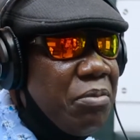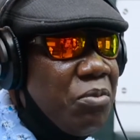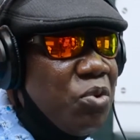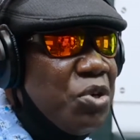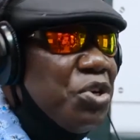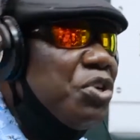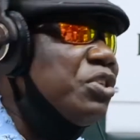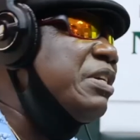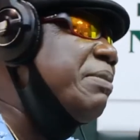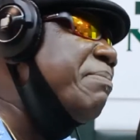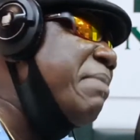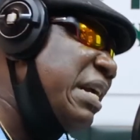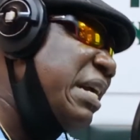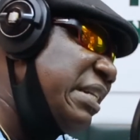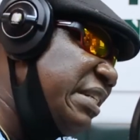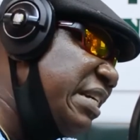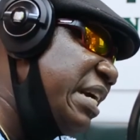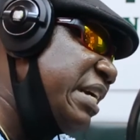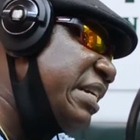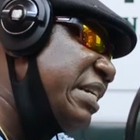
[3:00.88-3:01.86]
We know say
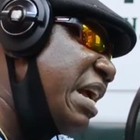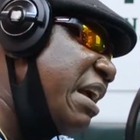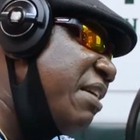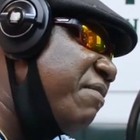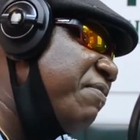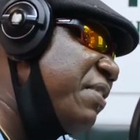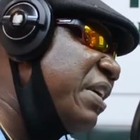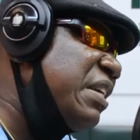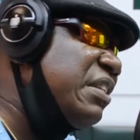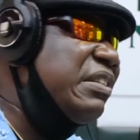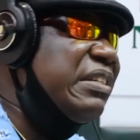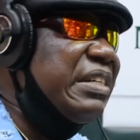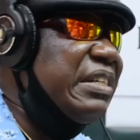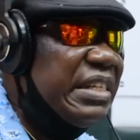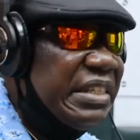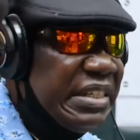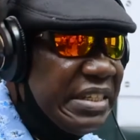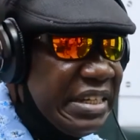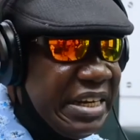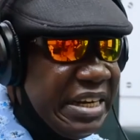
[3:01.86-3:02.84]
Majek now first
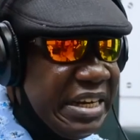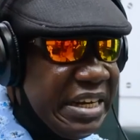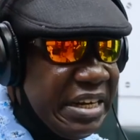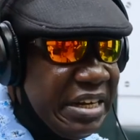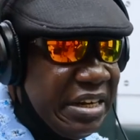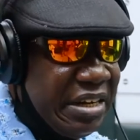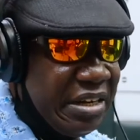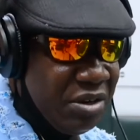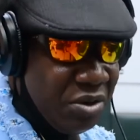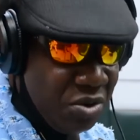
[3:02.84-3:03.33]
raised the